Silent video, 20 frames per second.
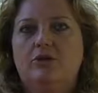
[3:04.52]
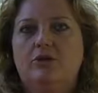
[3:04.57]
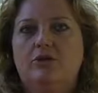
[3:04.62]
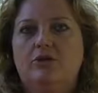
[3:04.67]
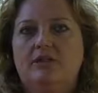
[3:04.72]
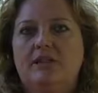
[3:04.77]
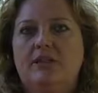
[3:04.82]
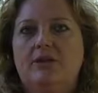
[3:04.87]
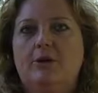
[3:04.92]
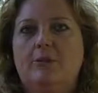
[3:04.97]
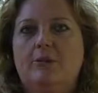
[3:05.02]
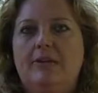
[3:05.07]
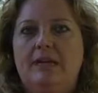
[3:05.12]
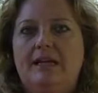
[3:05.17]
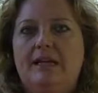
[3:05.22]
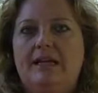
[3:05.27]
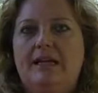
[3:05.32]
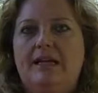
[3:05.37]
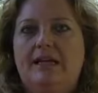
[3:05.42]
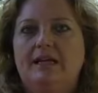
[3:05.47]
your
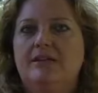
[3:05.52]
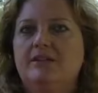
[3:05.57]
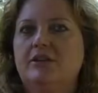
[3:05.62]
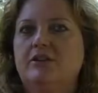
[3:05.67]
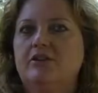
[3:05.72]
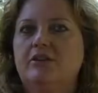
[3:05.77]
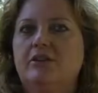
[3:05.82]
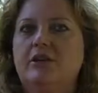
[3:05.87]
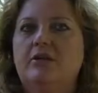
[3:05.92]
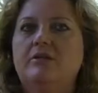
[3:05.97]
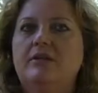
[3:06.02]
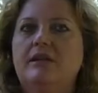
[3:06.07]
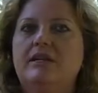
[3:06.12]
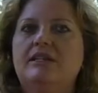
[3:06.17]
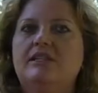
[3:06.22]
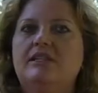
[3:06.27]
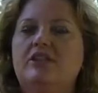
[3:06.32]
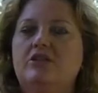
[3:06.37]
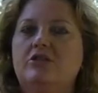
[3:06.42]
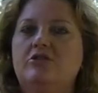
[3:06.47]
COPD, so you don't need
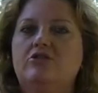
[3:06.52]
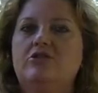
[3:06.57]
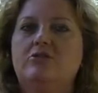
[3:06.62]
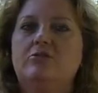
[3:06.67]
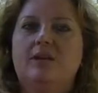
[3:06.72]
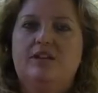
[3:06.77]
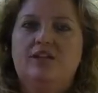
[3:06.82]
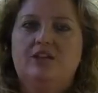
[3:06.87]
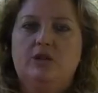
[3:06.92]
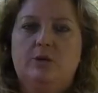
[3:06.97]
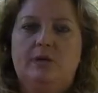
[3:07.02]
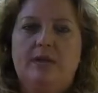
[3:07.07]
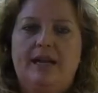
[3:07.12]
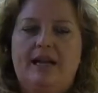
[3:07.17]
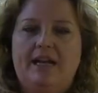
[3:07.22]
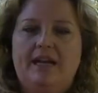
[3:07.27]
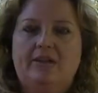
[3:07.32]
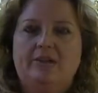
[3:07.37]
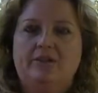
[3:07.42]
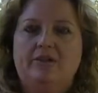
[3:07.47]
to use your rescue
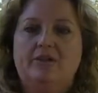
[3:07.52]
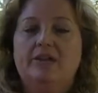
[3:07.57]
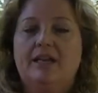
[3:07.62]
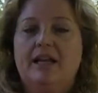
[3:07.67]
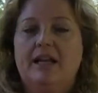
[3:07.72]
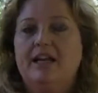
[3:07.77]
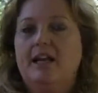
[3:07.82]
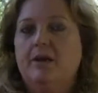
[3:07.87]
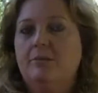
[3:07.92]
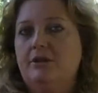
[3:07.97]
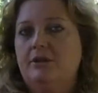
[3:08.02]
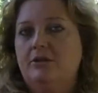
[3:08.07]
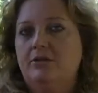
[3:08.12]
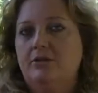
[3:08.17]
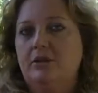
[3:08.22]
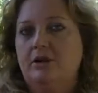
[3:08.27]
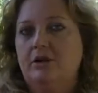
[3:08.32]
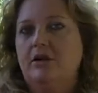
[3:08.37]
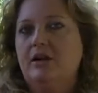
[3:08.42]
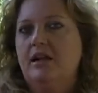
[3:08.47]
inhaler, like
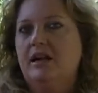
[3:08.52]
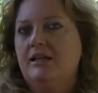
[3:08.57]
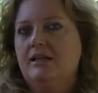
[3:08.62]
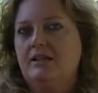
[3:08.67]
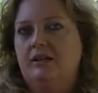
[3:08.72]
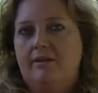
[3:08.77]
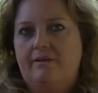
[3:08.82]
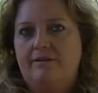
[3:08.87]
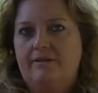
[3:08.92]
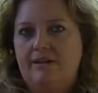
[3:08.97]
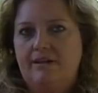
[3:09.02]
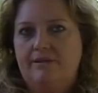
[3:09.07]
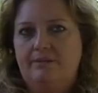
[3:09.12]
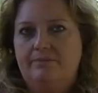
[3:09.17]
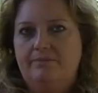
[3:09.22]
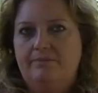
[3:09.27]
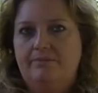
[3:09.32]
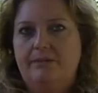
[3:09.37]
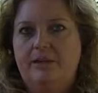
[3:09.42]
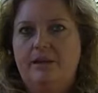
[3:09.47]
albuterol, as often.
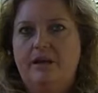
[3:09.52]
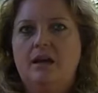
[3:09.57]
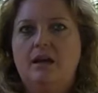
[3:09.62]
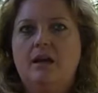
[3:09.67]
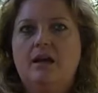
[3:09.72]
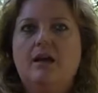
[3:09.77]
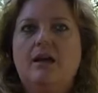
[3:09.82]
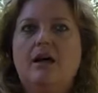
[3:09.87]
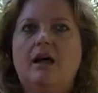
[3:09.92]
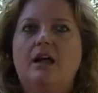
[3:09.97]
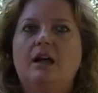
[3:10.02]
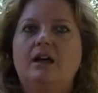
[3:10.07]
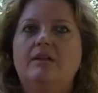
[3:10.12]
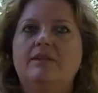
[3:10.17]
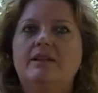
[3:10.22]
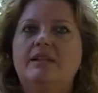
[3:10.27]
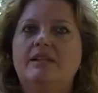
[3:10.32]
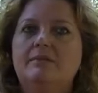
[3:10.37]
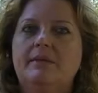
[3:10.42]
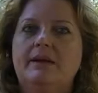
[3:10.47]
All of
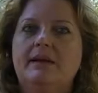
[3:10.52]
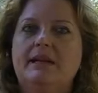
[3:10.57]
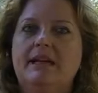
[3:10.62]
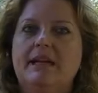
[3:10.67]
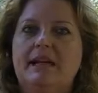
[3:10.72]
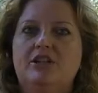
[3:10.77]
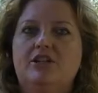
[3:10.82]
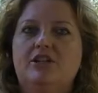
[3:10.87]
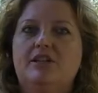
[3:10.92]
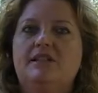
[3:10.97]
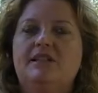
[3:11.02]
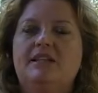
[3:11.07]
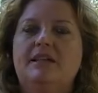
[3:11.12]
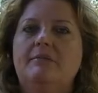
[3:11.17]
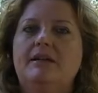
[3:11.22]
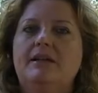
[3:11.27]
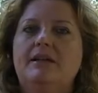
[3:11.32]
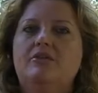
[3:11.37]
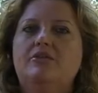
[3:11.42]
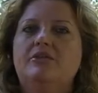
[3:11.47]
these medications can
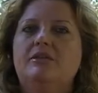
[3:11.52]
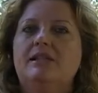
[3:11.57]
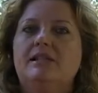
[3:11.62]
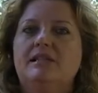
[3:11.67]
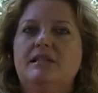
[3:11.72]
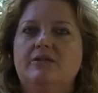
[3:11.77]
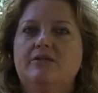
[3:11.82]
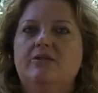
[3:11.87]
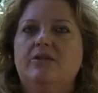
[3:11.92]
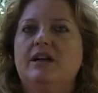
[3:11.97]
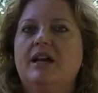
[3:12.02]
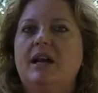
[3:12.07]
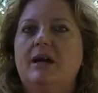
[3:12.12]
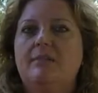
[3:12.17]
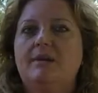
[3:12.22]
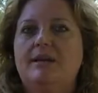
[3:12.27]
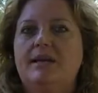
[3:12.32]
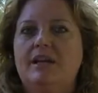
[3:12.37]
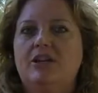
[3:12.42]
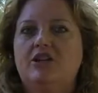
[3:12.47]
be used in different
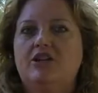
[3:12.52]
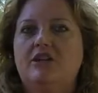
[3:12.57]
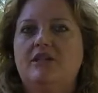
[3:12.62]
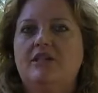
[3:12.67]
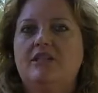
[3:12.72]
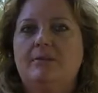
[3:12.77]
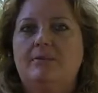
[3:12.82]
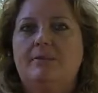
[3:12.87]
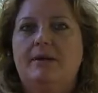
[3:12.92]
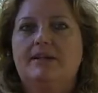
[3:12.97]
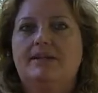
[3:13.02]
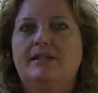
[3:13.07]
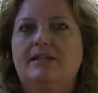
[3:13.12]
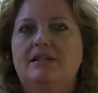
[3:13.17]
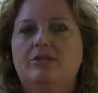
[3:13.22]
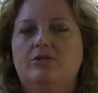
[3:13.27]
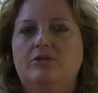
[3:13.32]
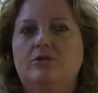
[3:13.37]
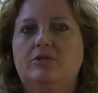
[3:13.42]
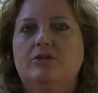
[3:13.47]
combinations to best
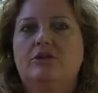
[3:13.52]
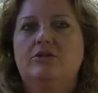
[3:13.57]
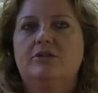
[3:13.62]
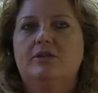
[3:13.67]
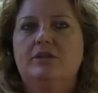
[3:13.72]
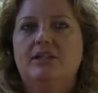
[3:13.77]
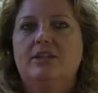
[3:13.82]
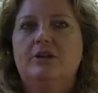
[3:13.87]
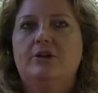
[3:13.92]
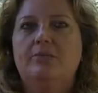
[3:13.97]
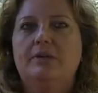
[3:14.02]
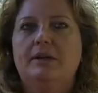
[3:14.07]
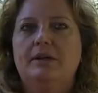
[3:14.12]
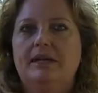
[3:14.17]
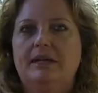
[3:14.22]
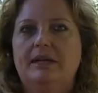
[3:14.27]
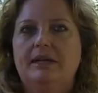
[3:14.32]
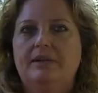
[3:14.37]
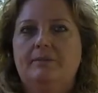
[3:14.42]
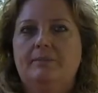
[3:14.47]
control your
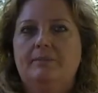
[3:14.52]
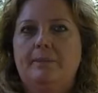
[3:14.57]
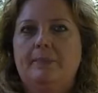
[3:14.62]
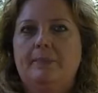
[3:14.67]
COPD.